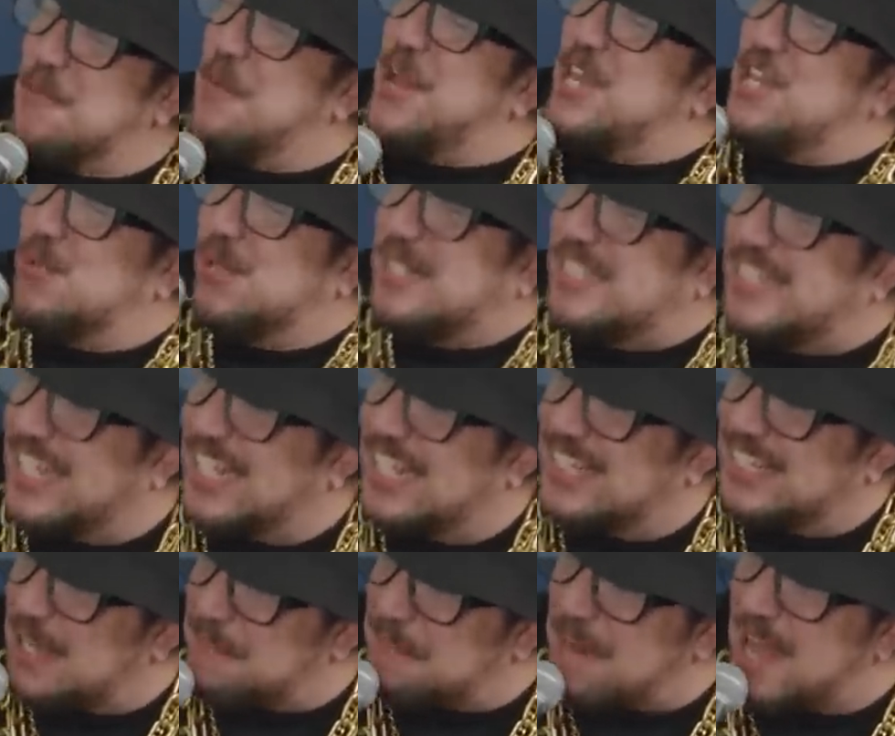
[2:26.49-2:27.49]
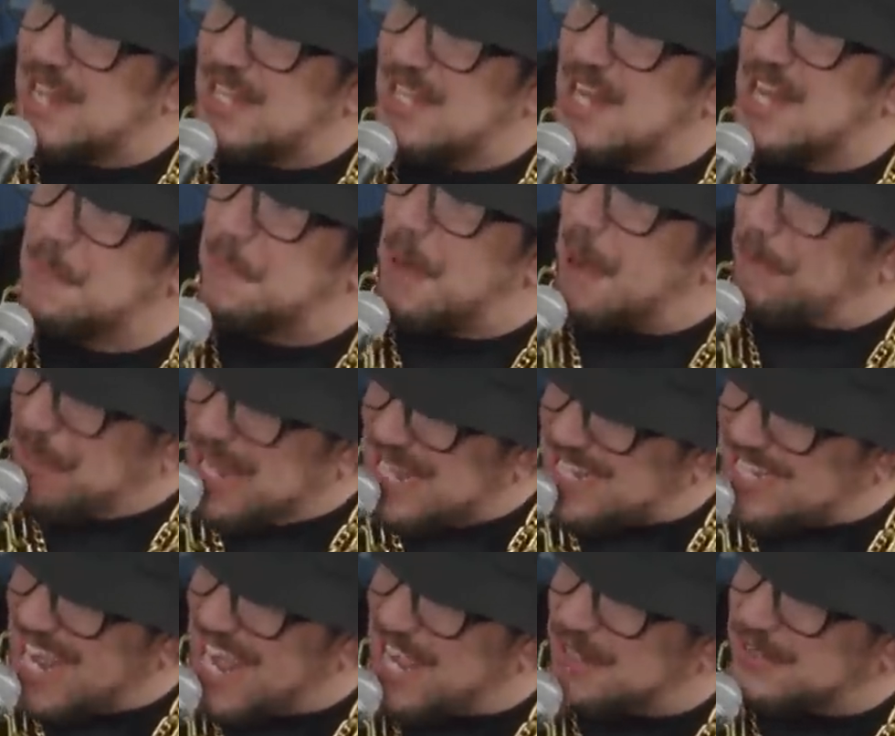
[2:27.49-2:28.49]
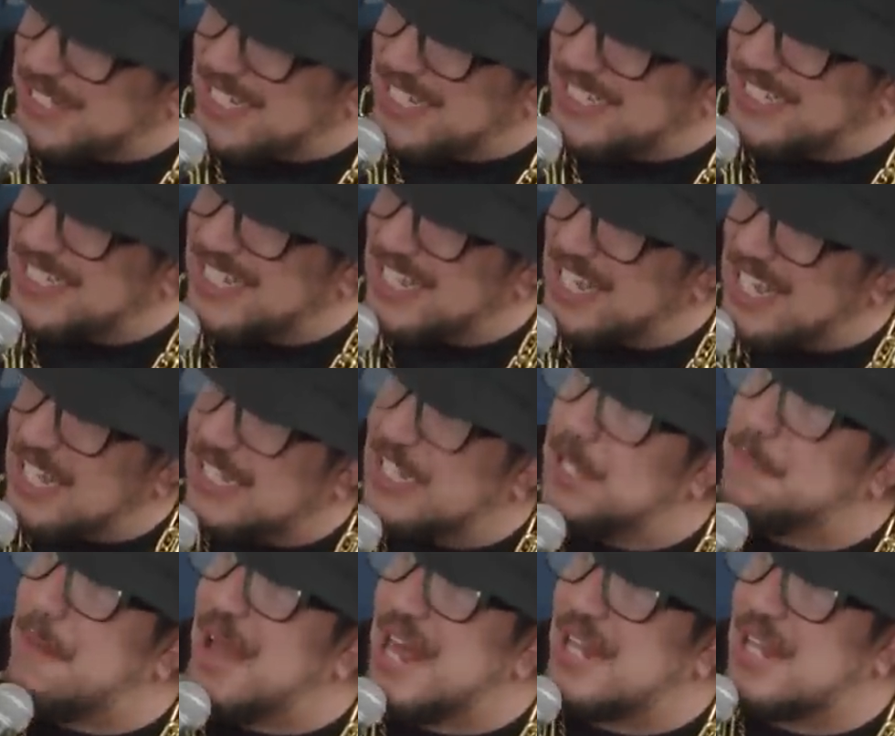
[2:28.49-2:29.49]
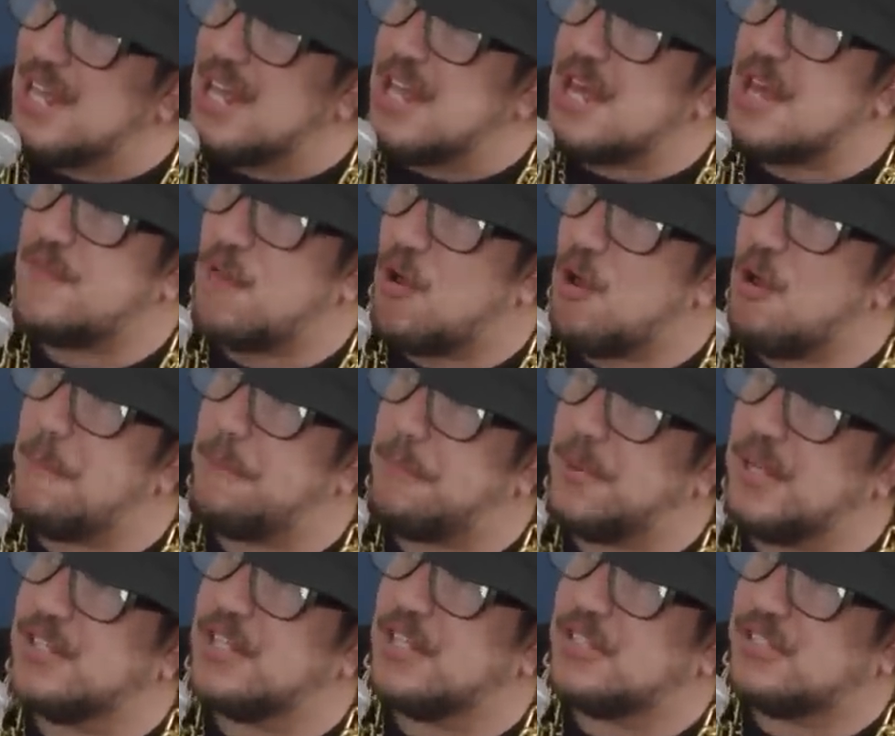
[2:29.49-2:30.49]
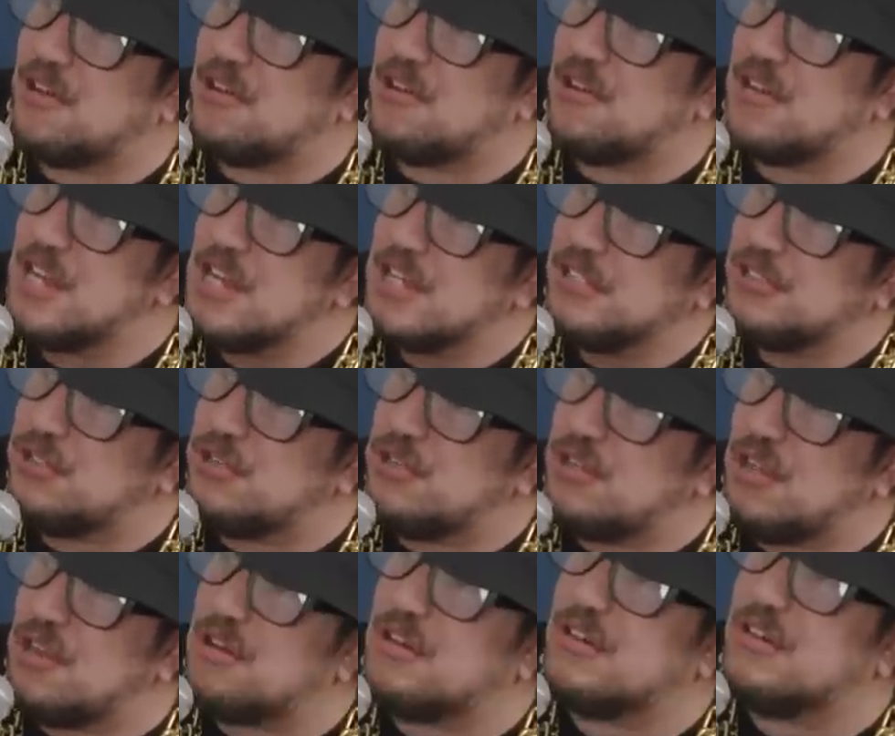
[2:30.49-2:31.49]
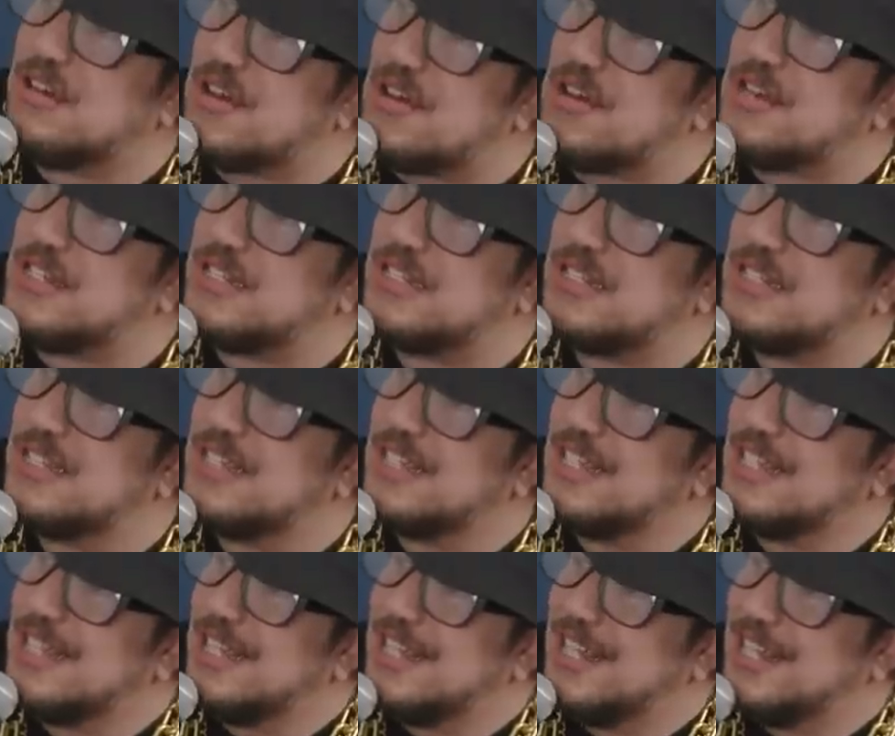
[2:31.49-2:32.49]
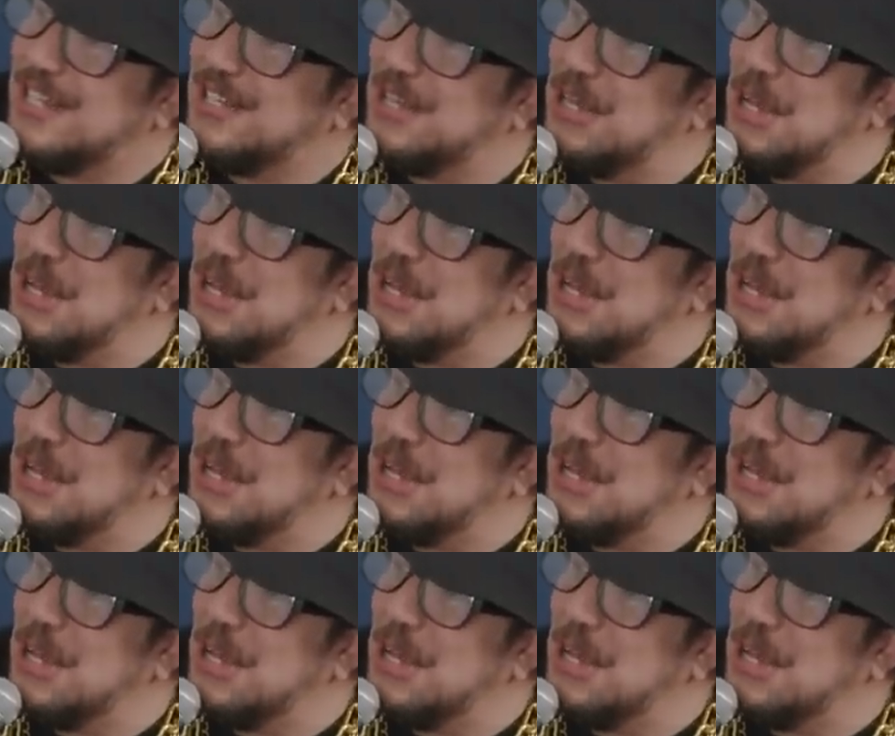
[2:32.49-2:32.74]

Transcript: Wait, you were singing "Let My Love" by Pete Townshend. Yeah, "Let My Love Open the Door to Your Heart." To your heart,